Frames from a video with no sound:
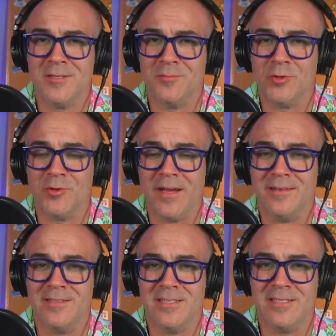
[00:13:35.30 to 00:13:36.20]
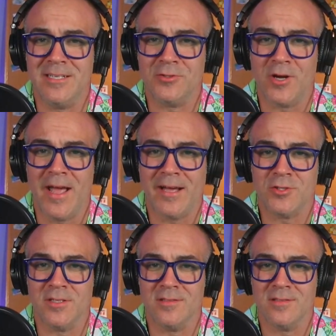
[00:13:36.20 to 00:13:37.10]
great Disney
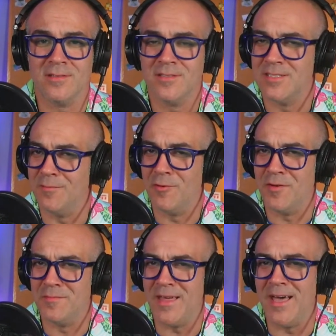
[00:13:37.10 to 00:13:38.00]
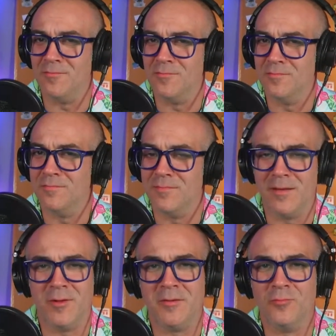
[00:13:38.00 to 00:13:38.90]
attractions, some of them that
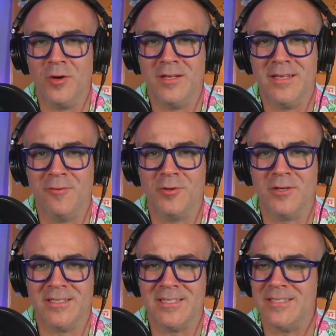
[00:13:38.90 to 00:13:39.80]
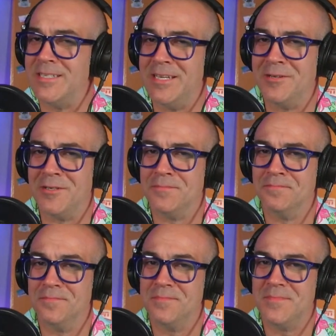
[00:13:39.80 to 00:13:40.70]
maybe one day we'll get to see or
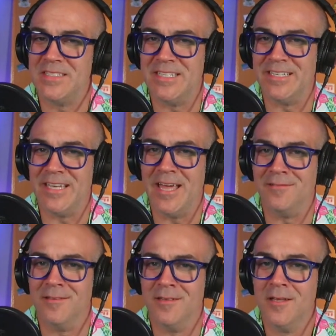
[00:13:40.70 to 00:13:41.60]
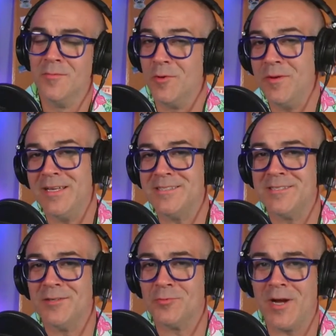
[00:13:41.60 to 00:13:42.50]
see again. But we could
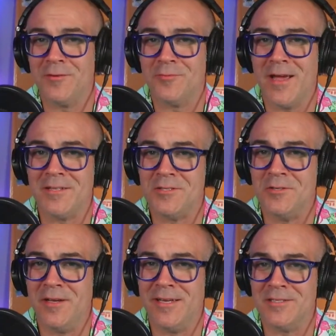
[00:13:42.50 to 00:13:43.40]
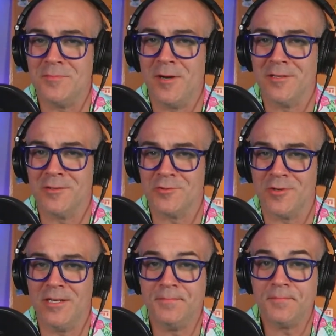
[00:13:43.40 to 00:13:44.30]
still ride Ratatouille and Smuggler's
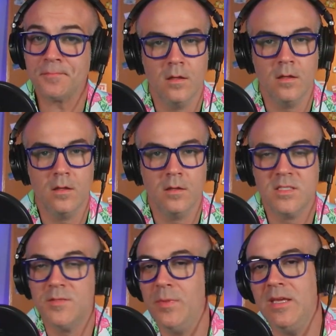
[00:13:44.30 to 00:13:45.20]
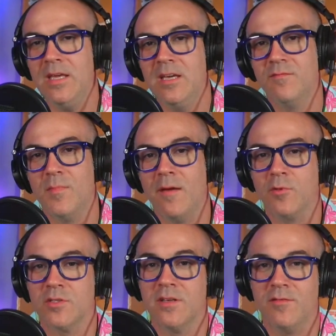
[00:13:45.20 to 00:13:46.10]
Run. Speaking of
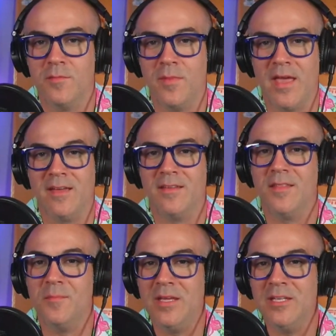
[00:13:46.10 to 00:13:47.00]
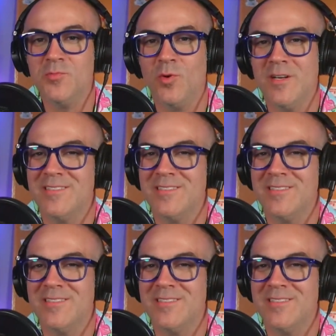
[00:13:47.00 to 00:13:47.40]
members of the band, the Beach Boys